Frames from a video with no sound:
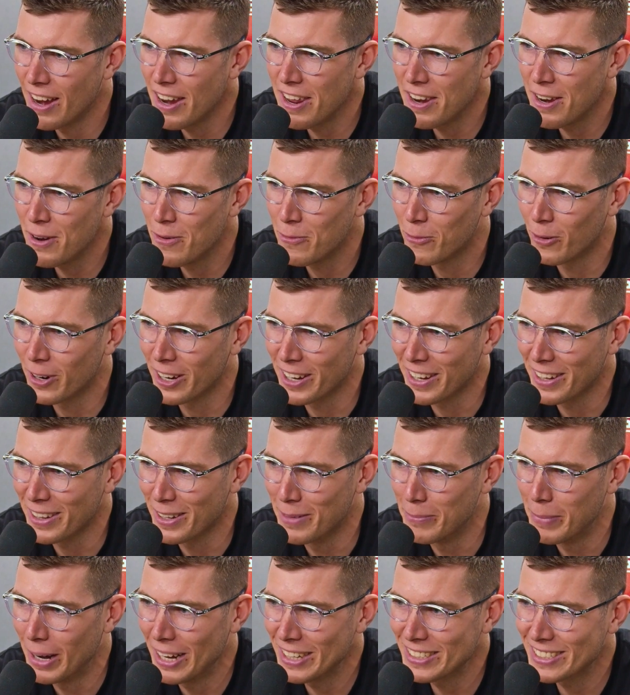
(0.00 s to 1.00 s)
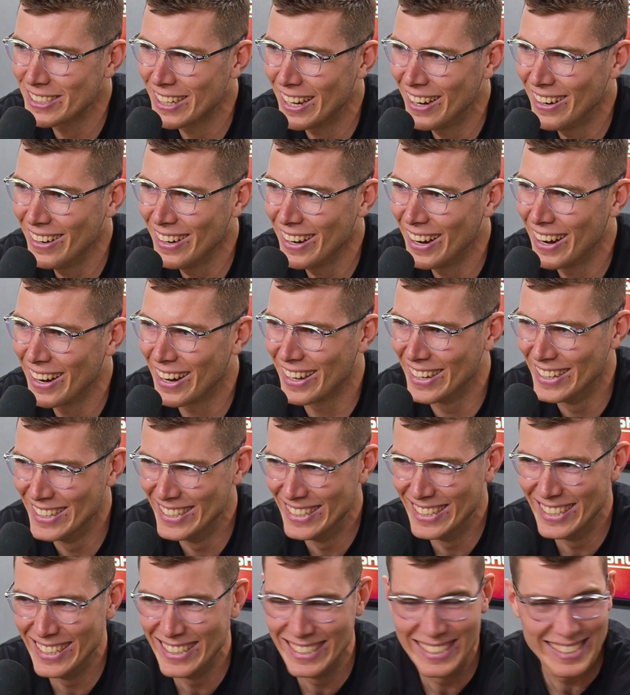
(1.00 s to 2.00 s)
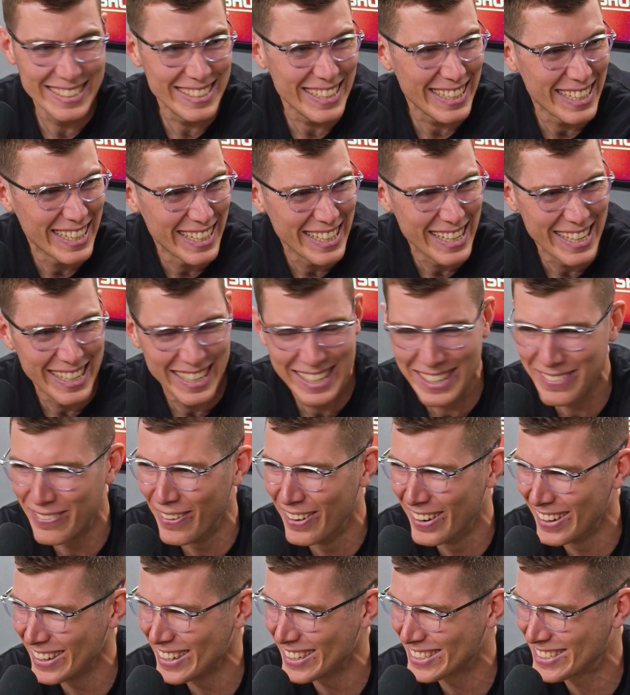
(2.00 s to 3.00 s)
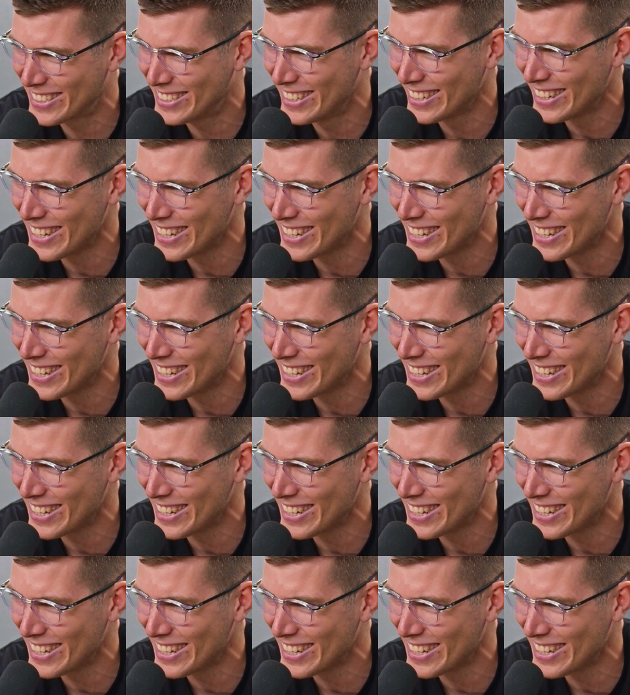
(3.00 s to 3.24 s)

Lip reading: didn't want to get in the bus though. Eddie didn't want to. He put us to